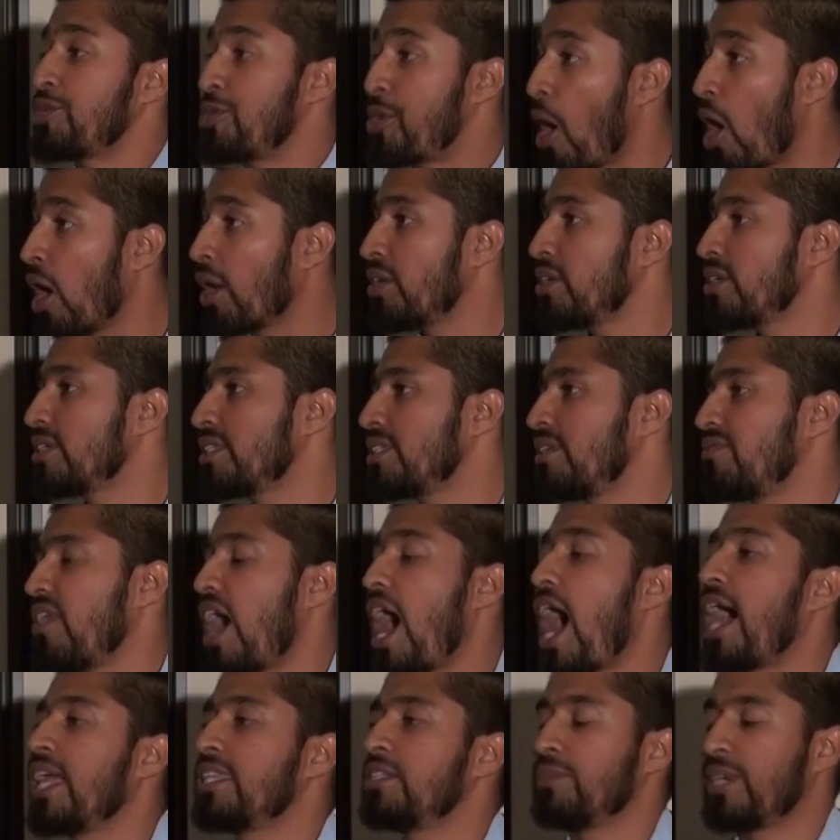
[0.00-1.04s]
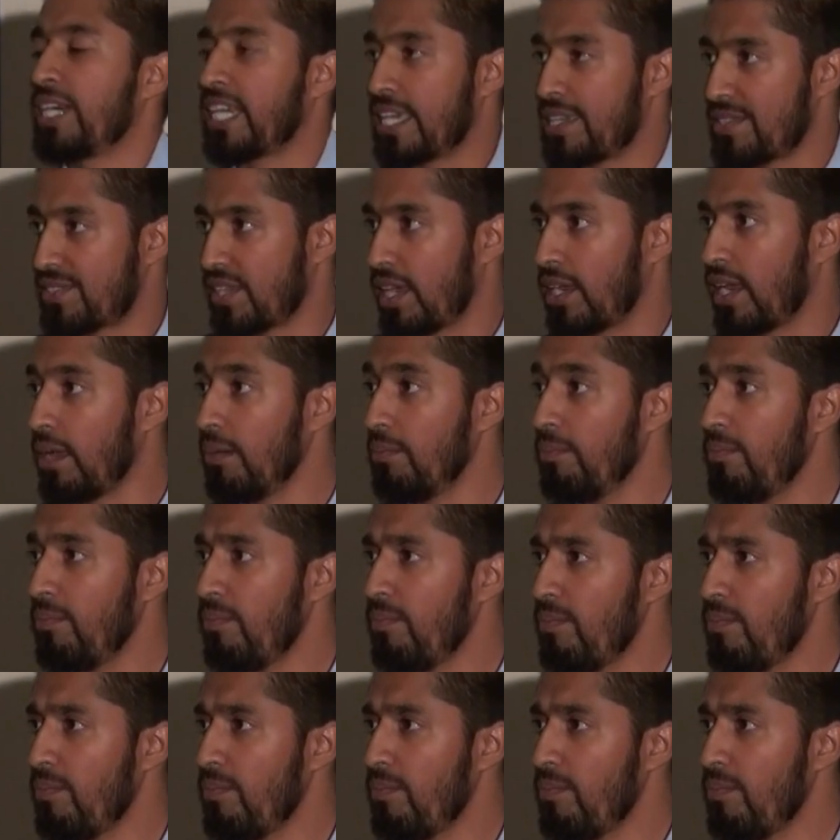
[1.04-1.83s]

and daughters of Adam salam.